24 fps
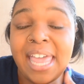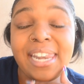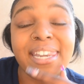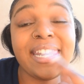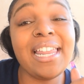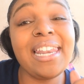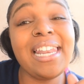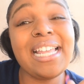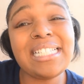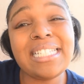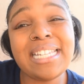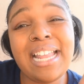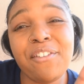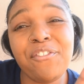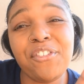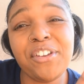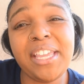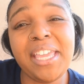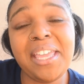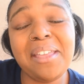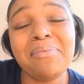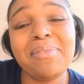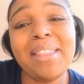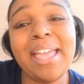Now let's not
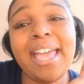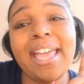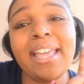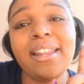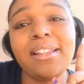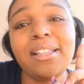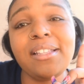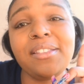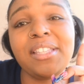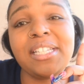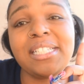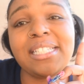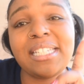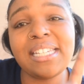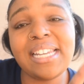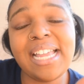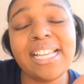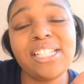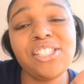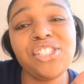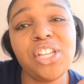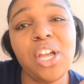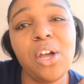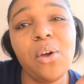forget that the
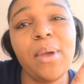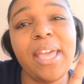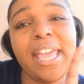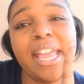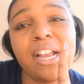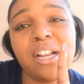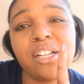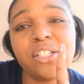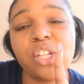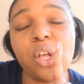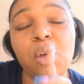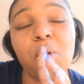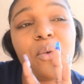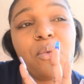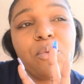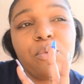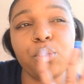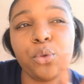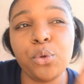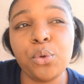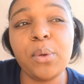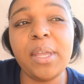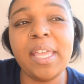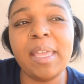Tonight Show airs on
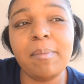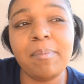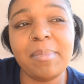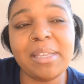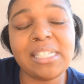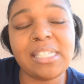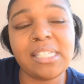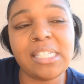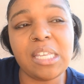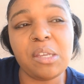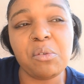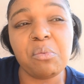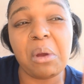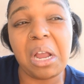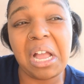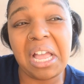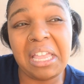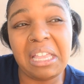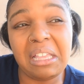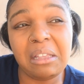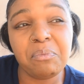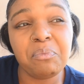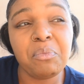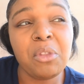through NBC,
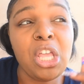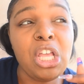right?